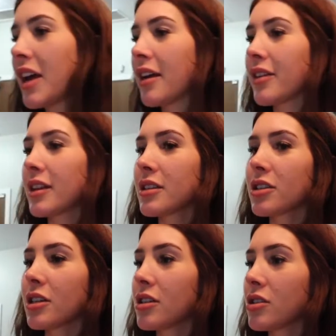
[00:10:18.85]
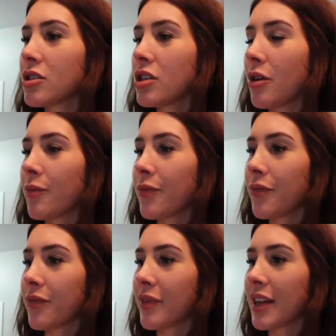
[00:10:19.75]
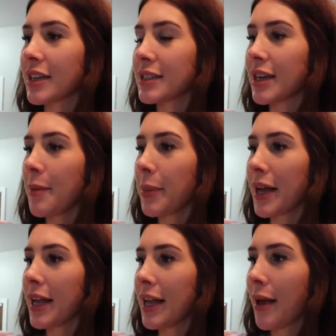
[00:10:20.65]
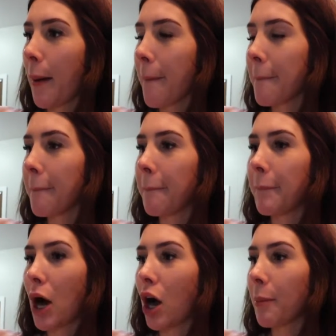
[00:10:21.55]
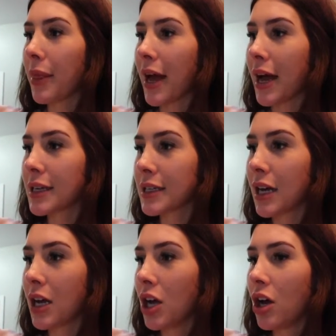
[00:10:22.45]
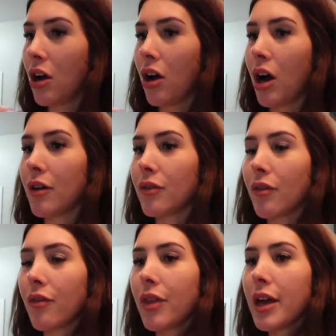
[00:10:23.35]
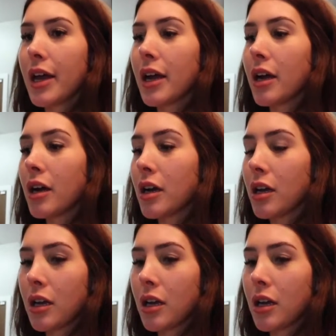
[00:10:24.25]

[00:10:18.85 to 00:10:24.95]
yeah, I think that's good. So next step, pop that off of there.